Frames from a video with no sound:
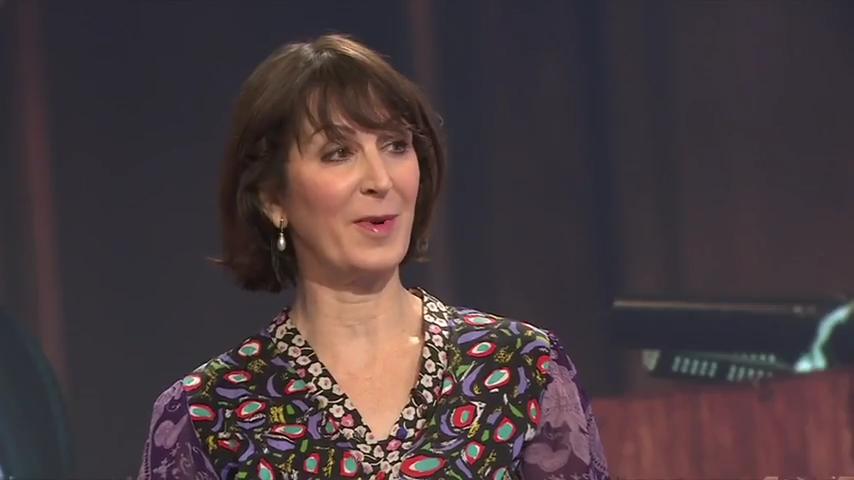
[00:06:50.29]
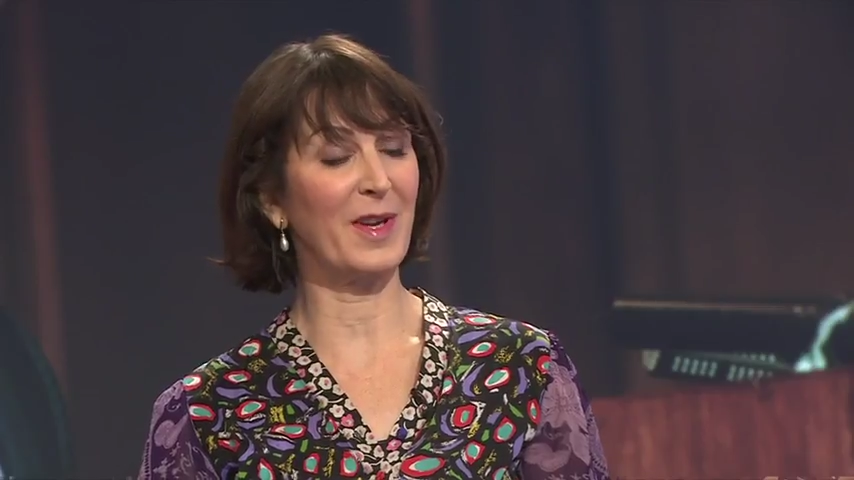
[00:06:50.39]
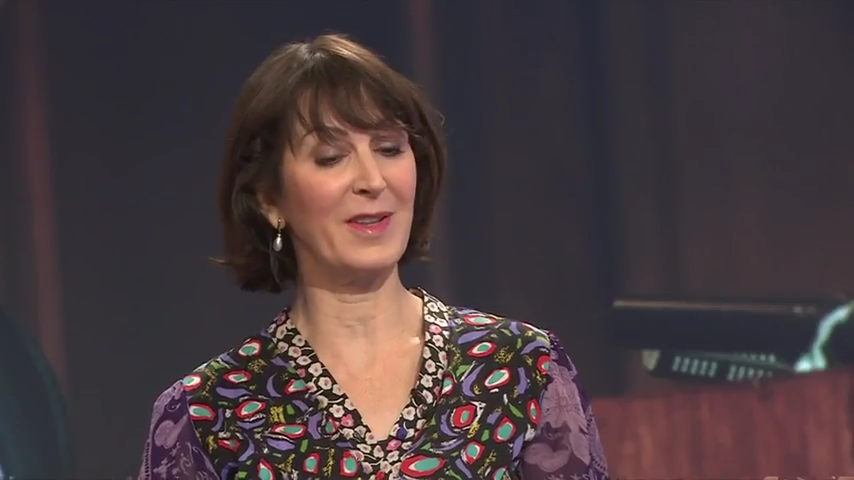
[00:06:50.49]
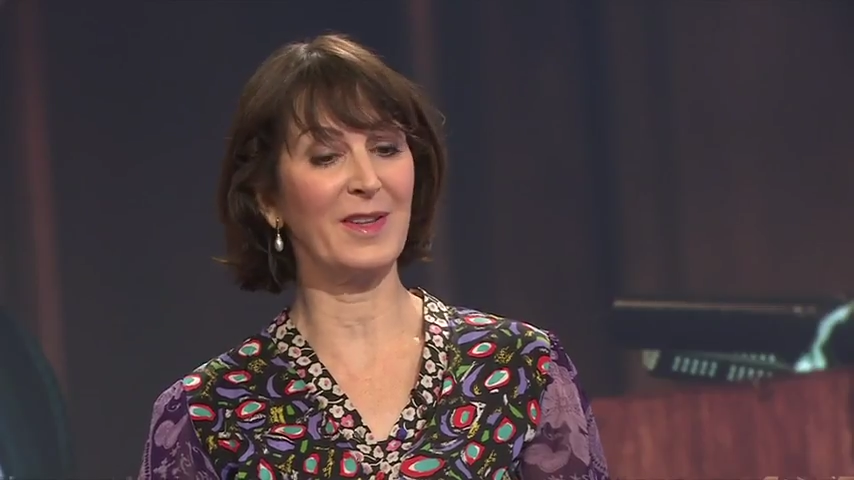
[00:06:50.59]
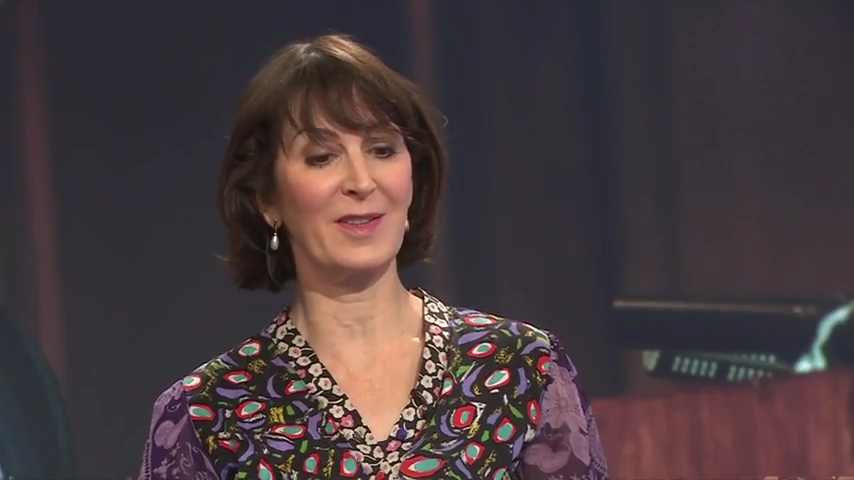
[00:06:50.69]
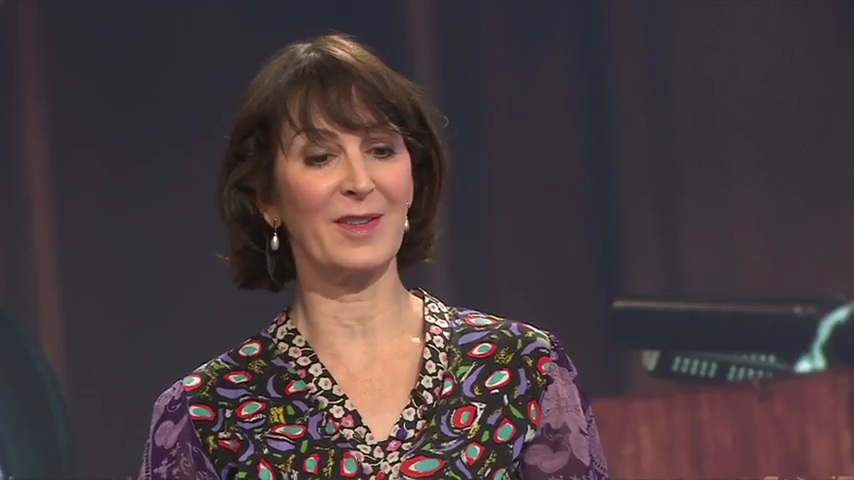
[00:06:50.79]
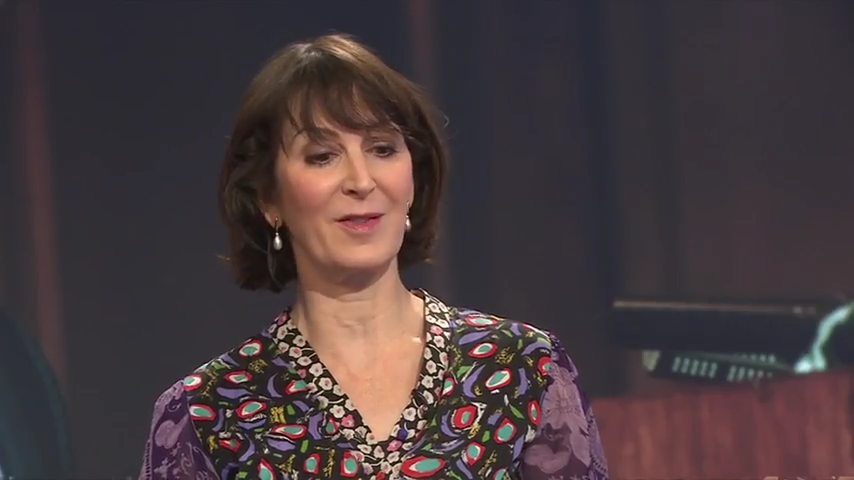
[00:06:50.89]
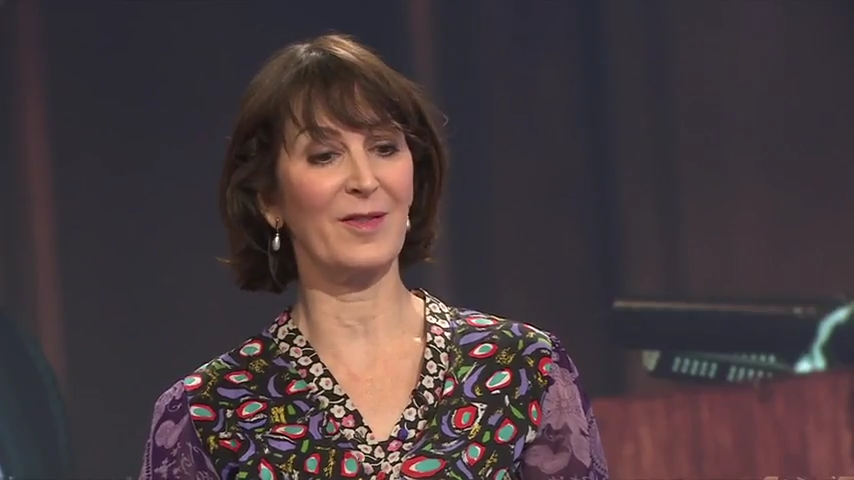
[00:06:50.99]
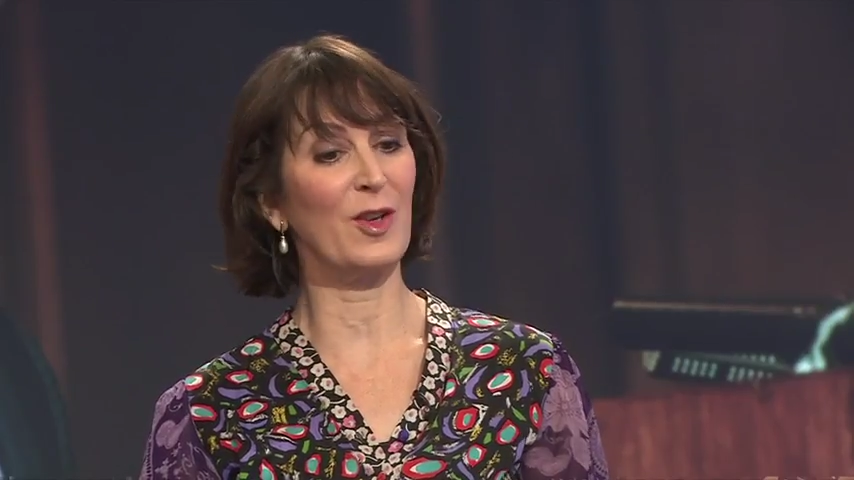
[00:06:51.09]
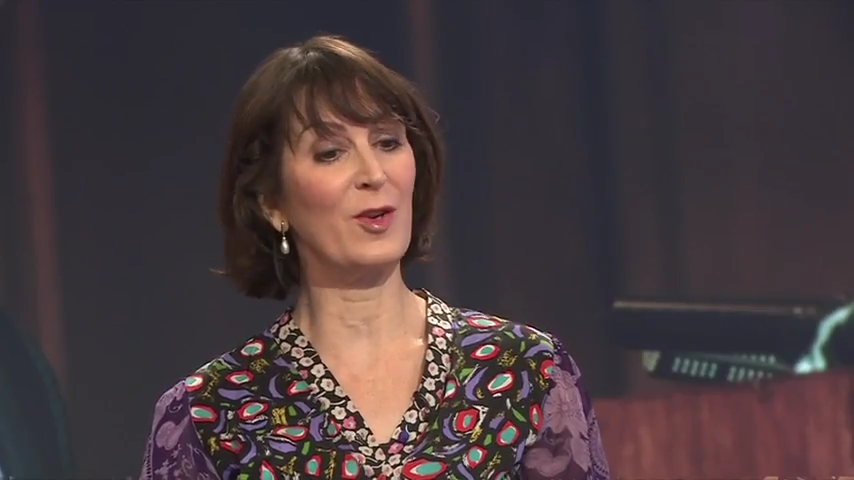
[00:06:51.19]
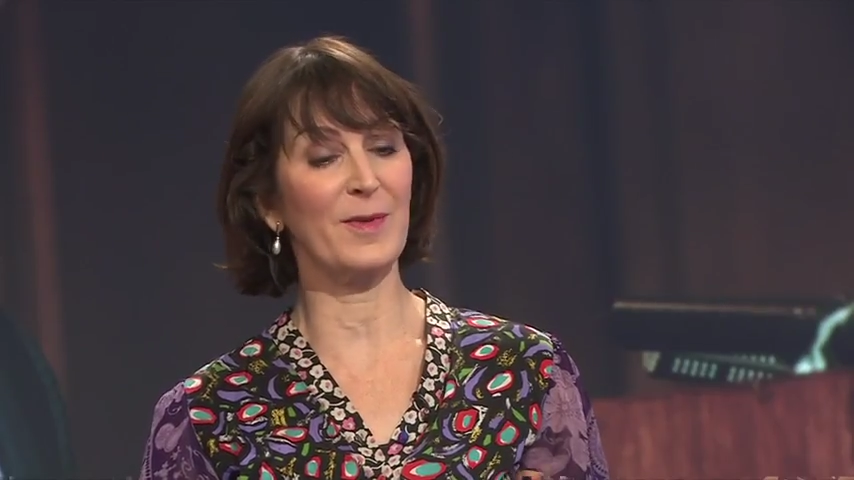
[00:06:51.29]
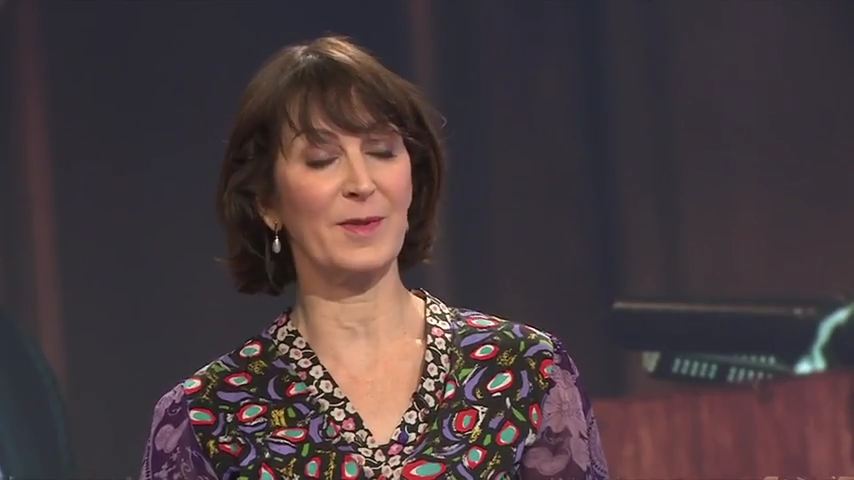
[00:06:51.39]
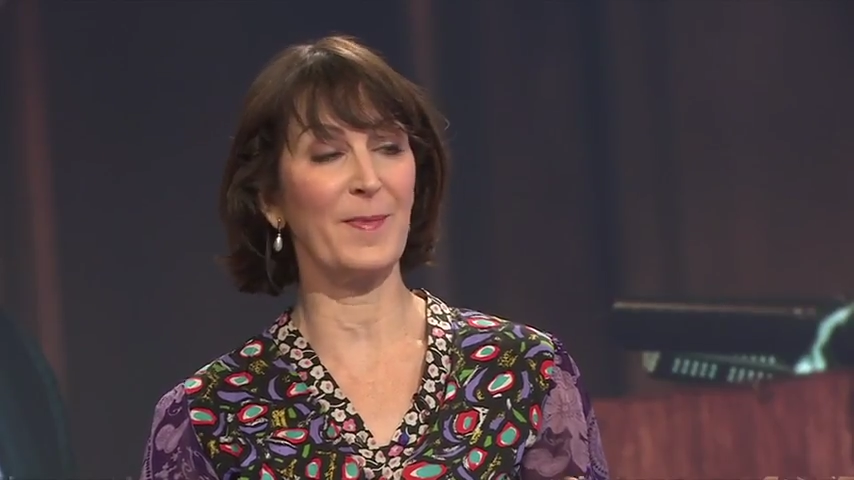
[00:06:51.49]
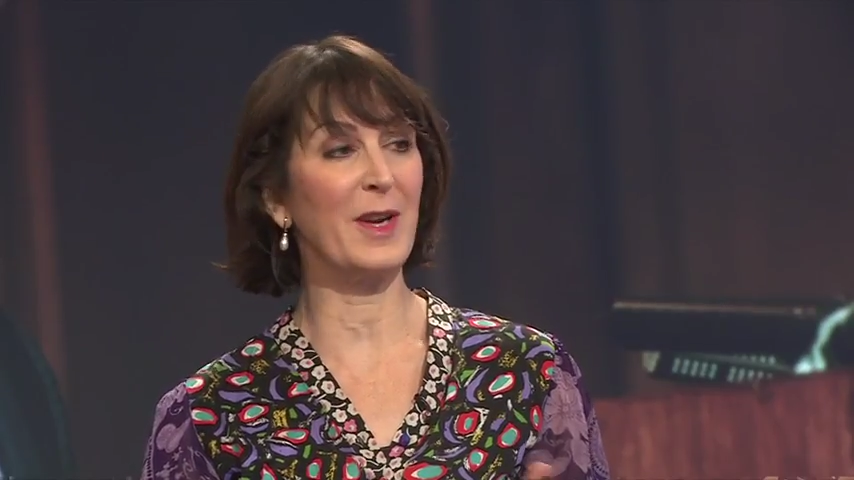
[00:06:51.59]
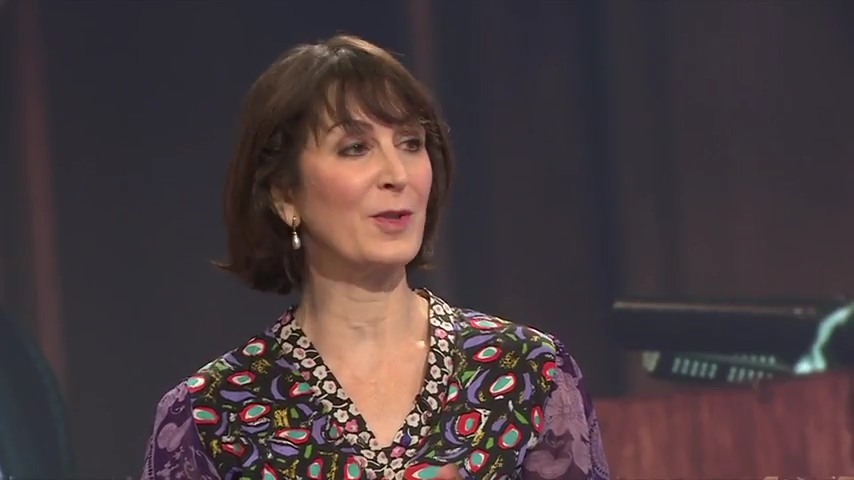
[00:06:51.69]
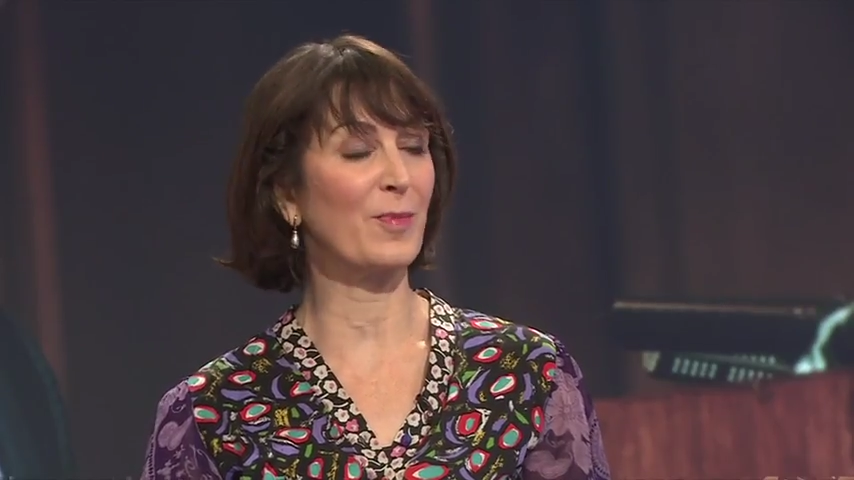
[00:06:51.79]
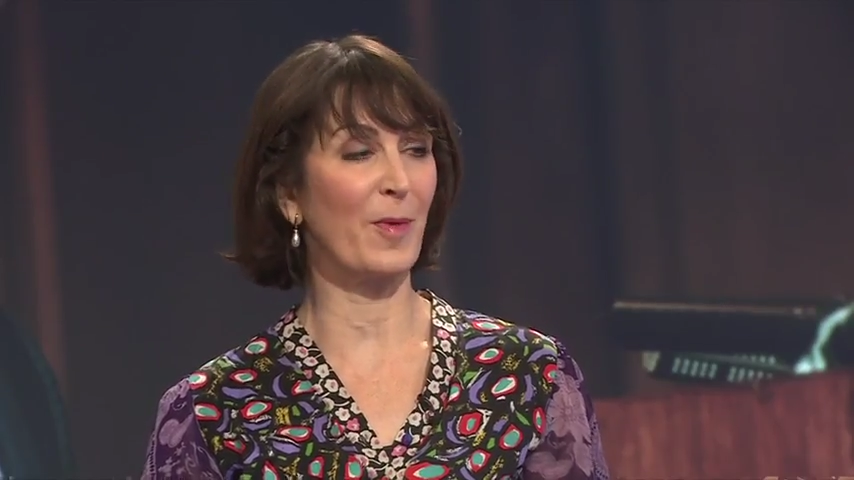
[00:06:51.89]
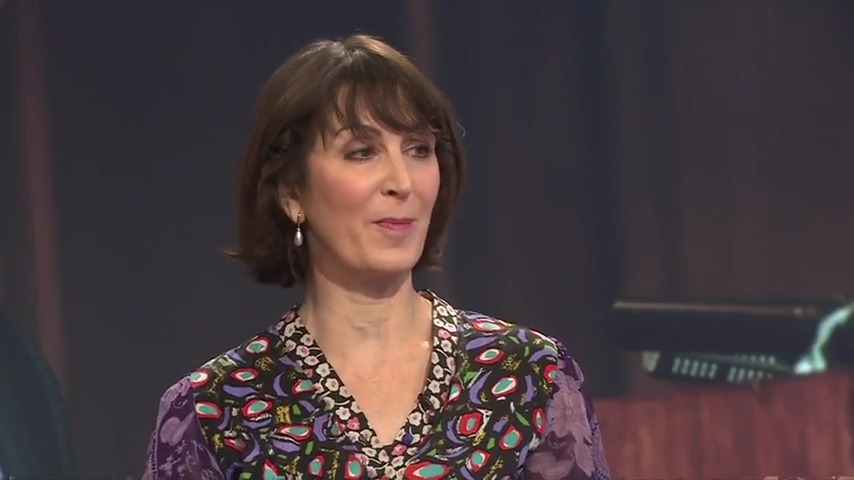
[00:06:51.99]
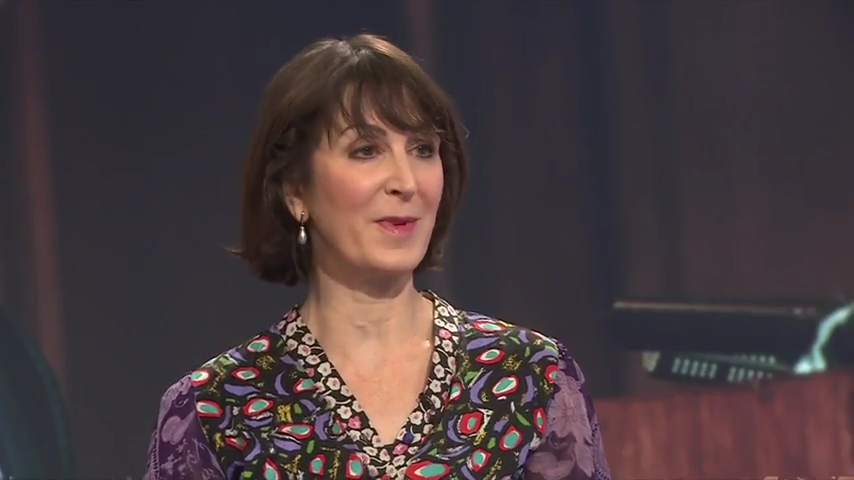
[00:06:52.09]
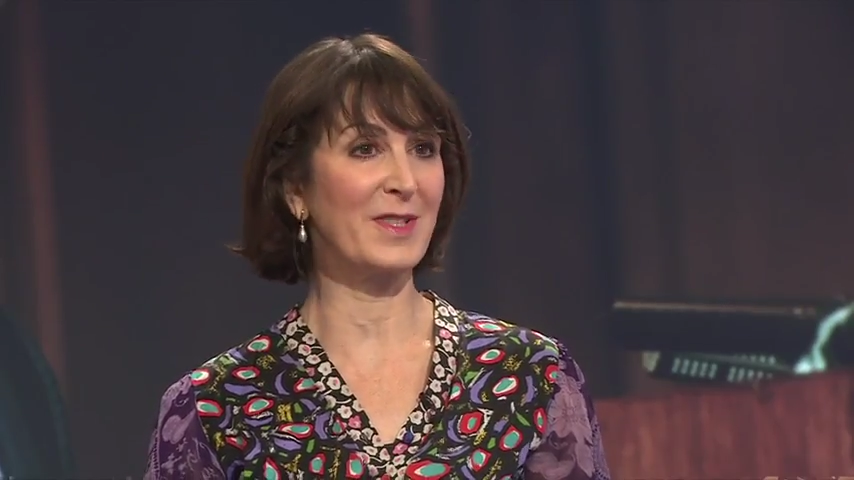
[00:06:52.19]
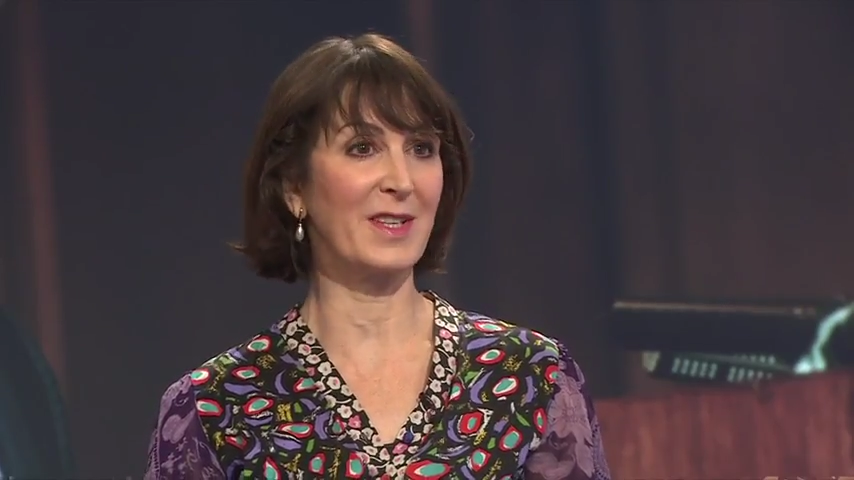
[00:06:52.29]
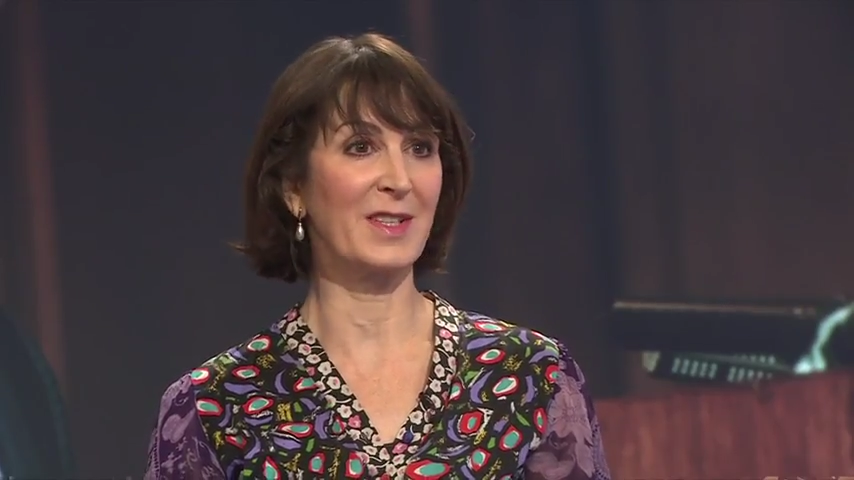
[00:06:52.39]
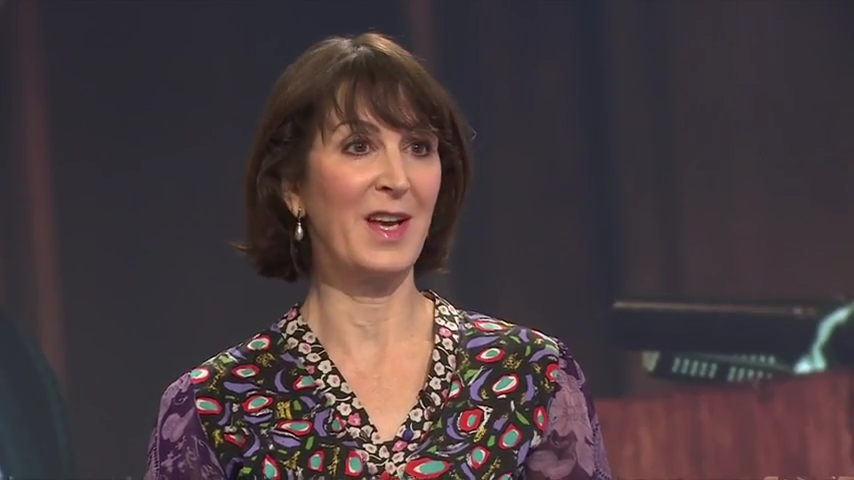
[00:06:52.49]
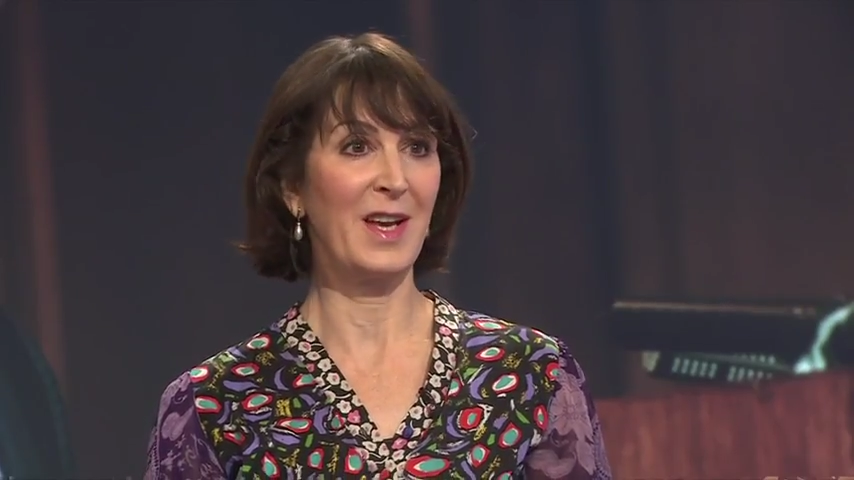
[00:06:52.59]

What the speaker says: but I think that UKIP's major problem is that